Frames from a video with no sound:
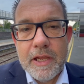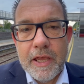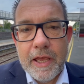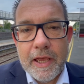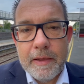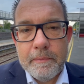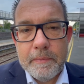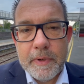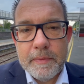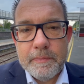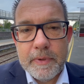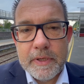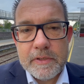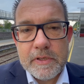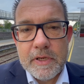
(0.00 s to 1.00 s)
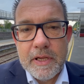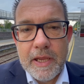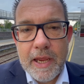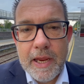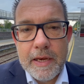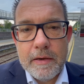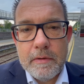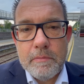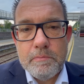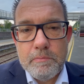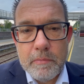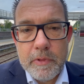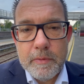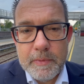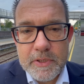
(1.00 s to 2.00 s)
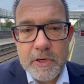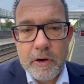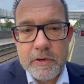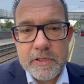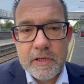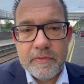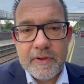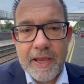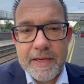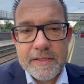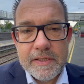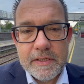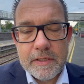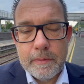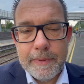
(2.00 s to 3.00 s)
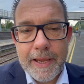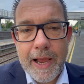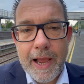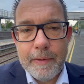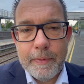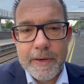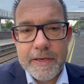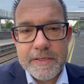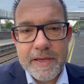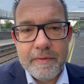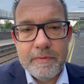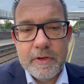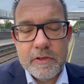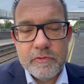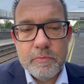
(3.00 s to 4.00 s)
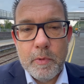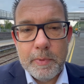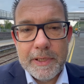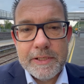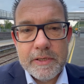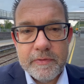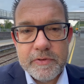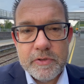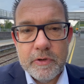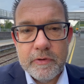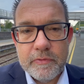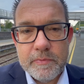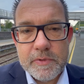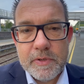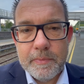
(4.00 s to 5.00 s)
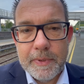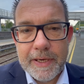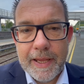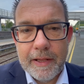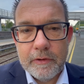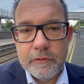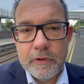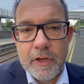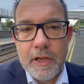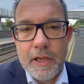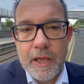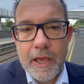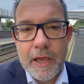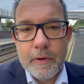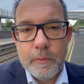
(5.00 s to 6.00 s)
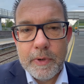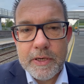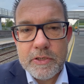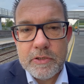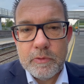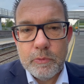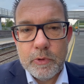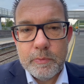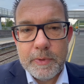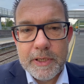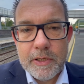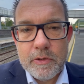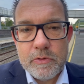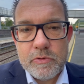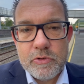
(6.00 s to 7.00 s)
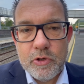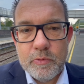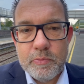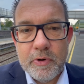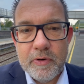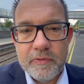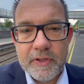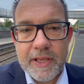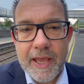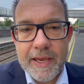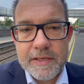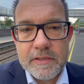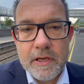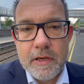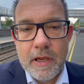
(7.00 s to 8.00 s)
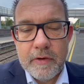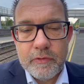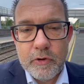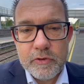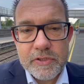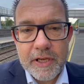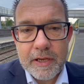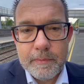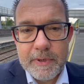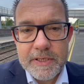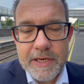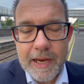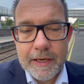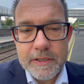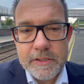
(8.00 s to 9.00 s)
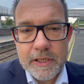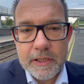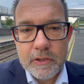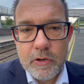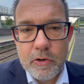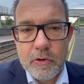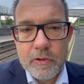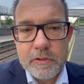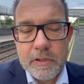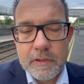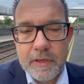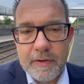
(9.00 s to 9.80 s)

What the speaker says: But in the majority of cases, it'll be eyewitness evidence from a police officer or from somebody else, which would be used to prove the case. Of course, that can be challenged in court.